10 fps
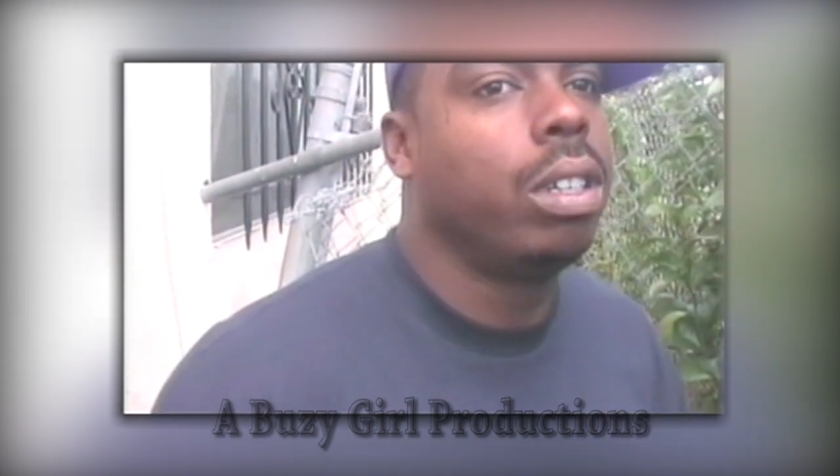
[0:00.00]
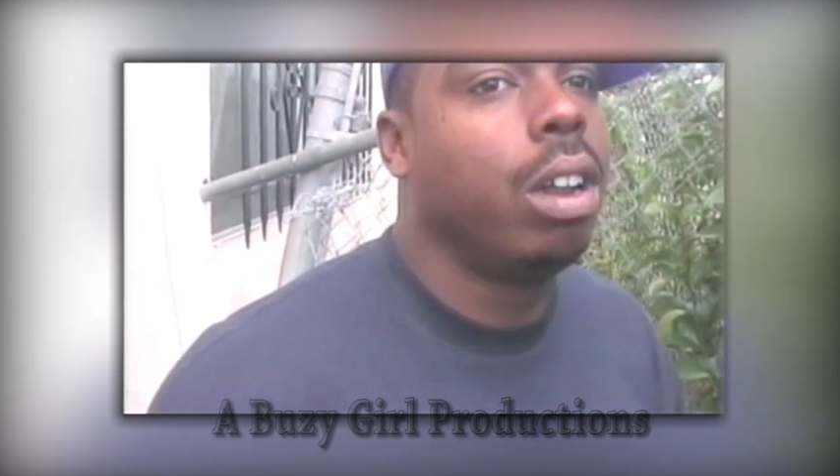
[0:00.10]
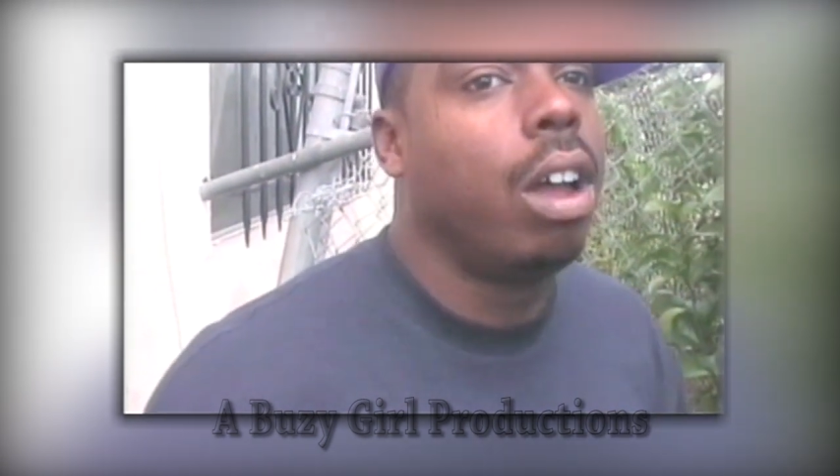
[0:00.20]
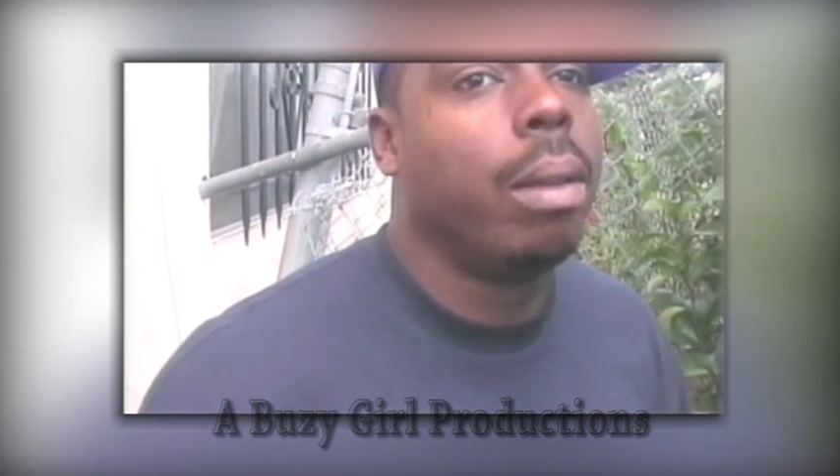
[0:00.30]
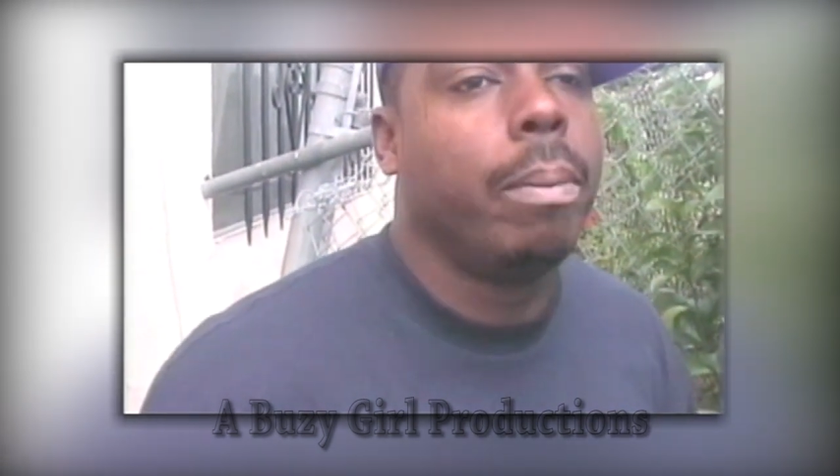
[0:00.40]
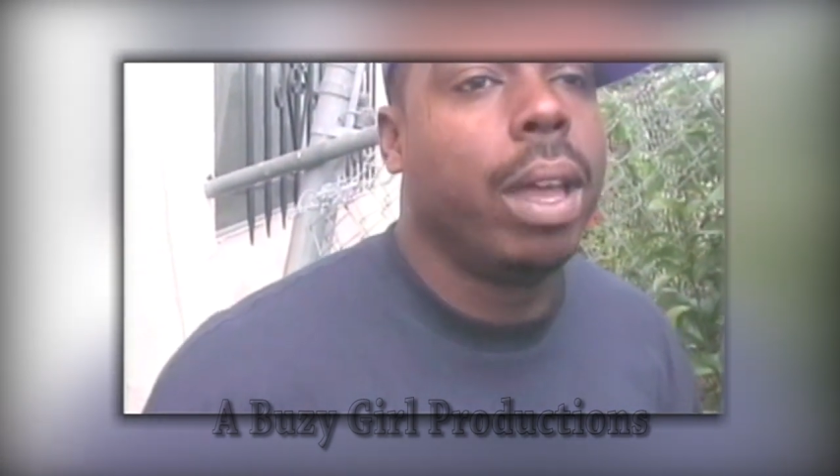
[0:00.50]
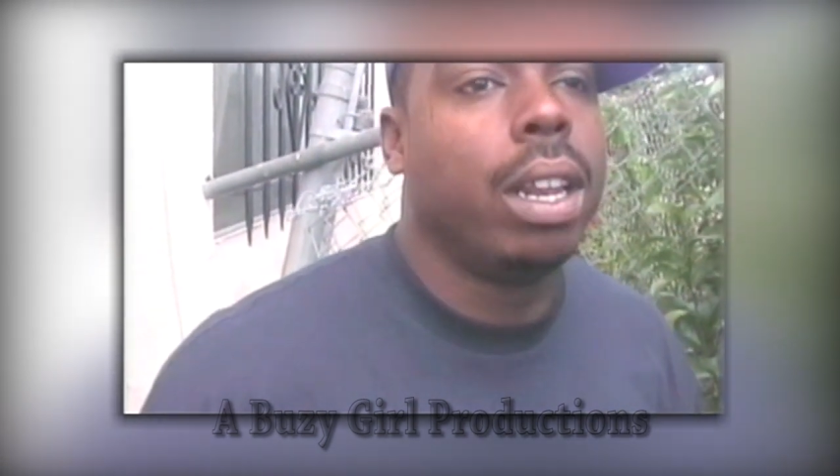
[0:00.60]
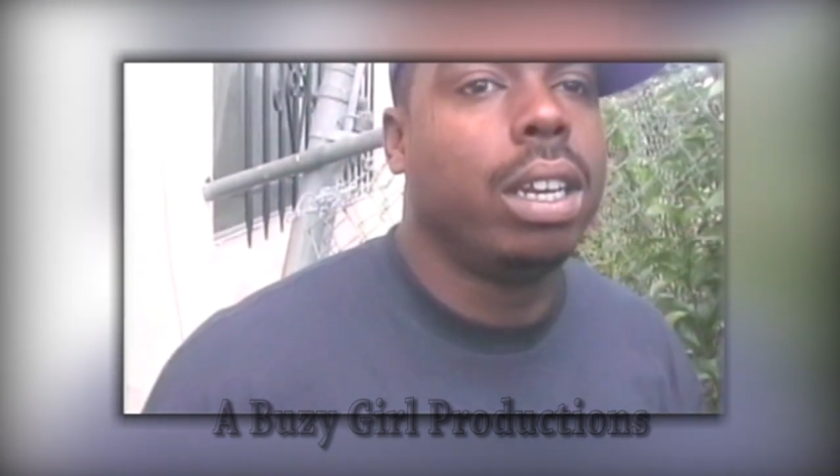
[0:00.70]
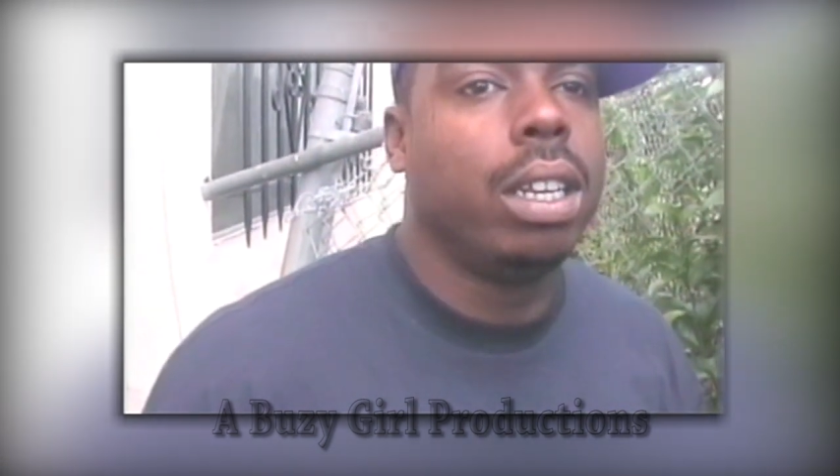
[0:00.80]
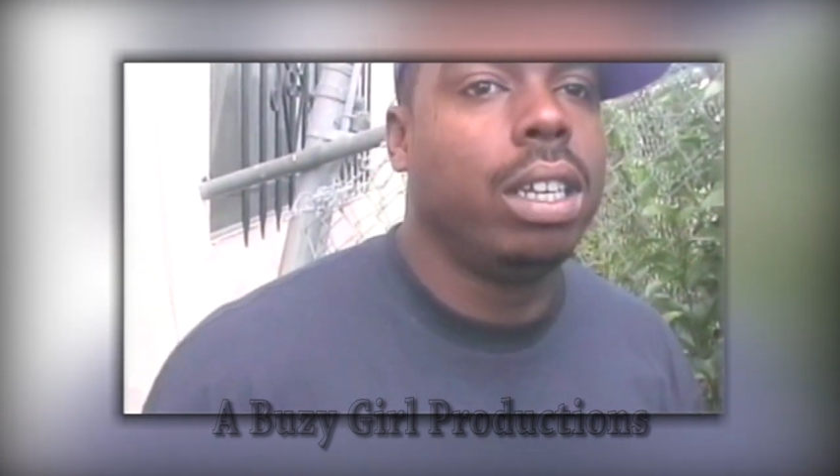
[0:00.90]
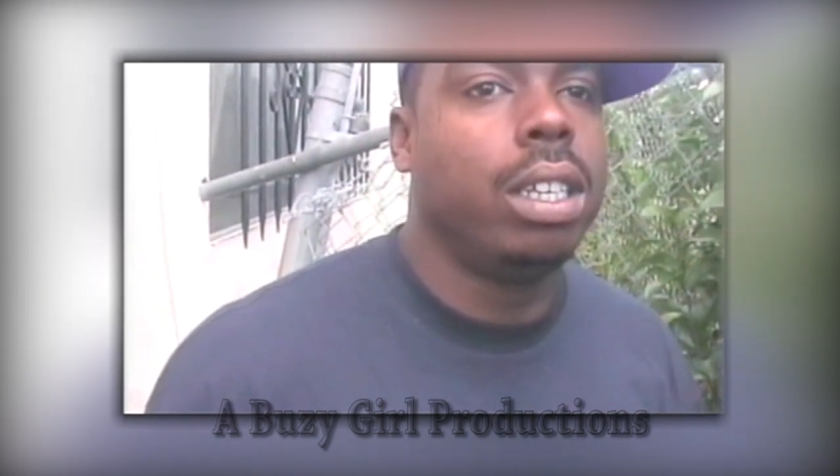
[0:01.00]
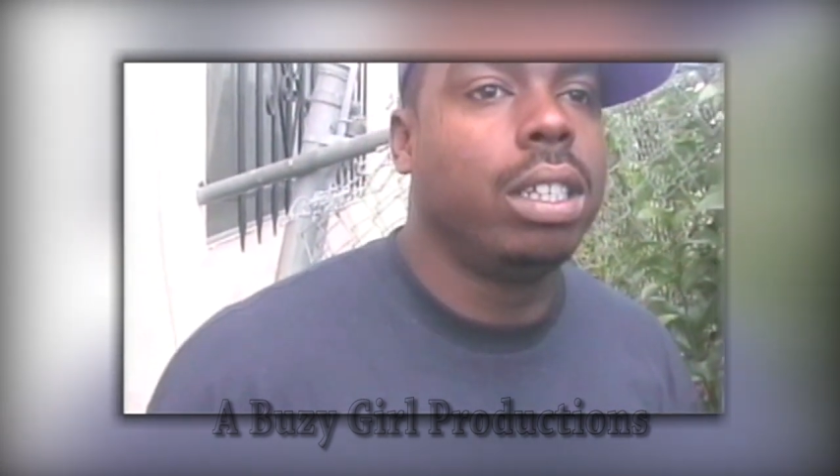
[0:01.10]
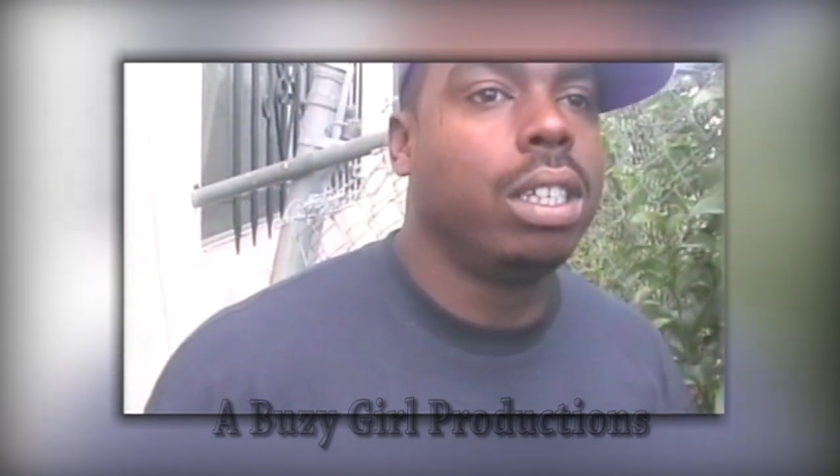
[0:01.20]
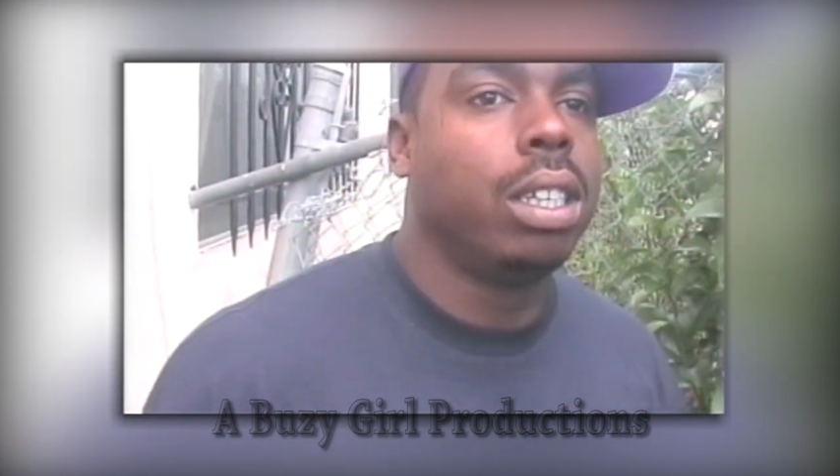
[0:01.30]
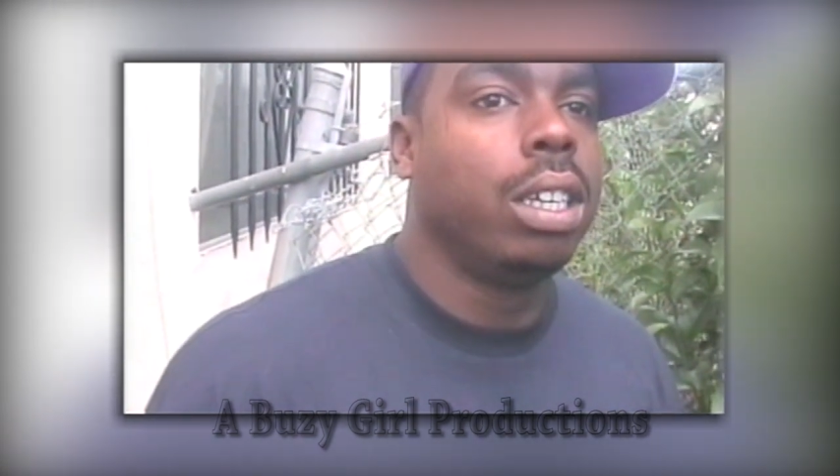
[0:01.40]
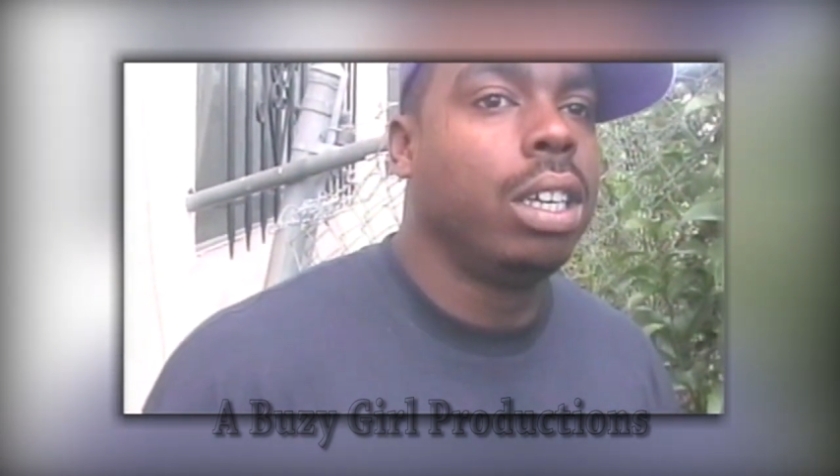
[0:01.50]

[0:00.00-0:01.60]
and all the melodies. And,